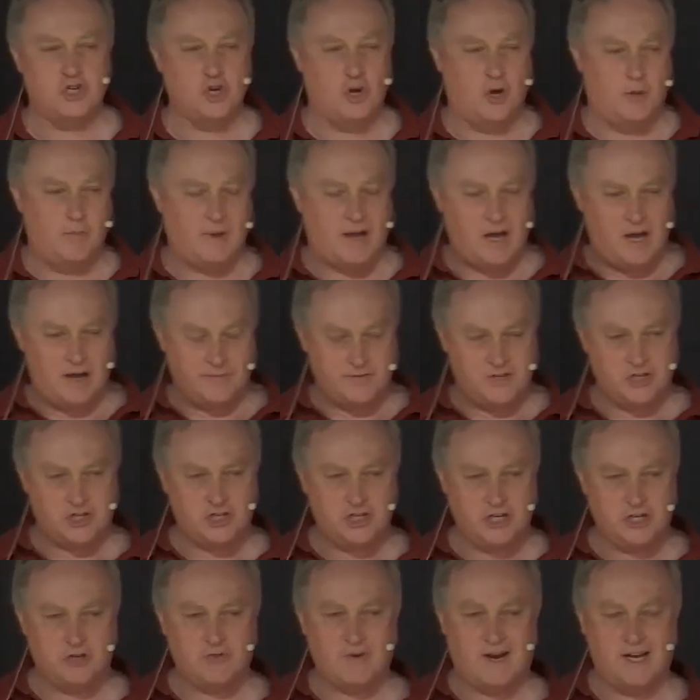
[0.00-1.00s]
job after
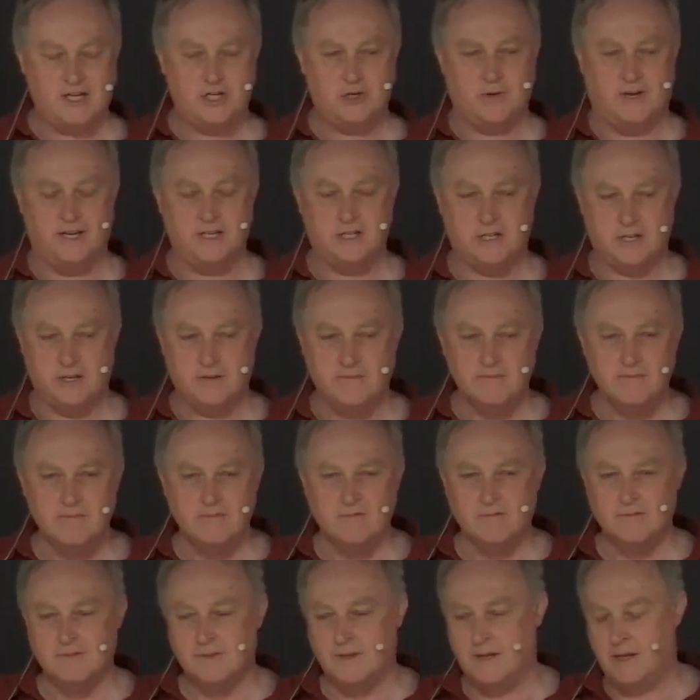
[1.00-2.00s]
she'd graduated
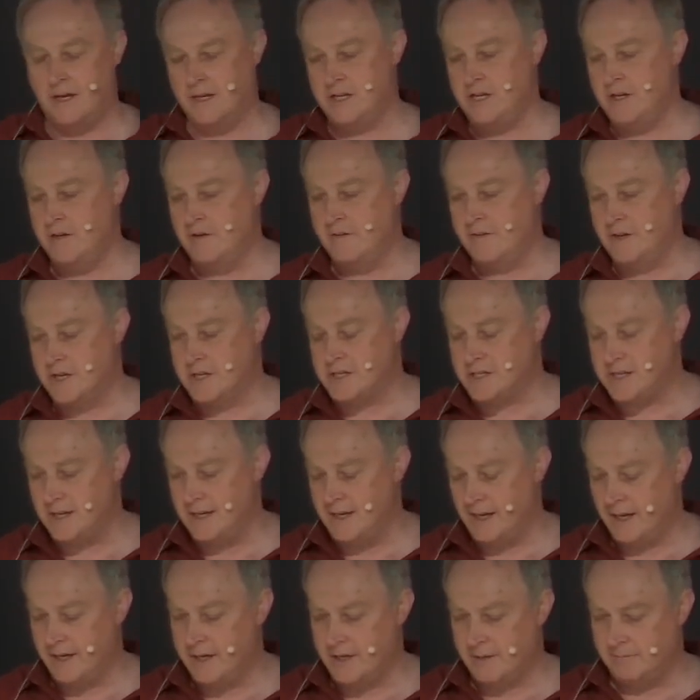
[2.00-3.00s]
at university in
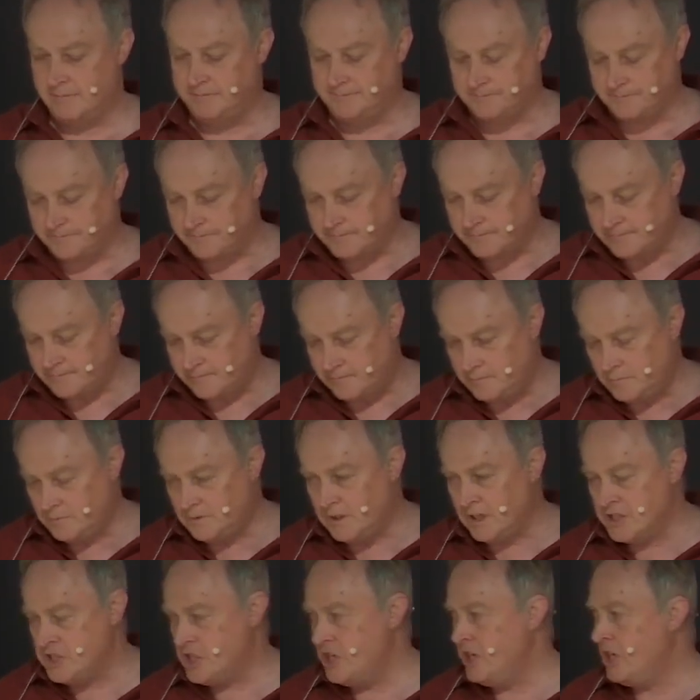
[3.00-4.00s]
London,
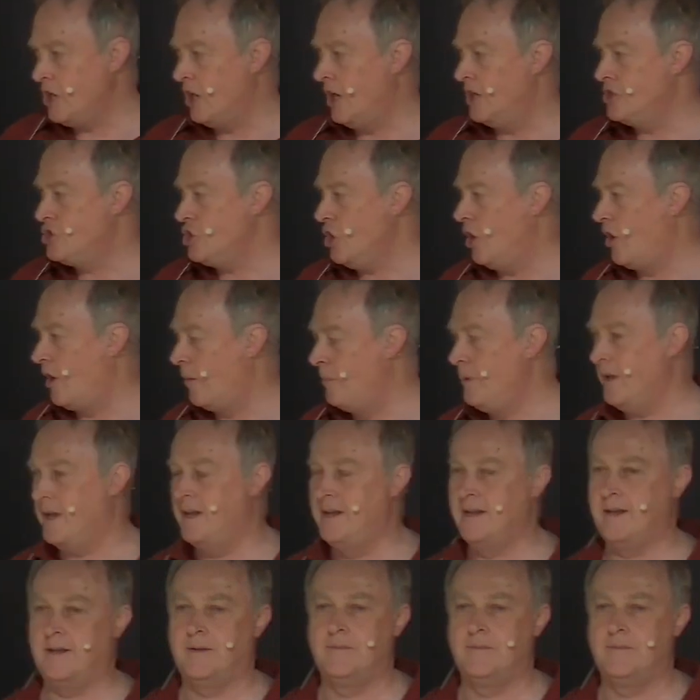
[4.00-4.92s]
she got a job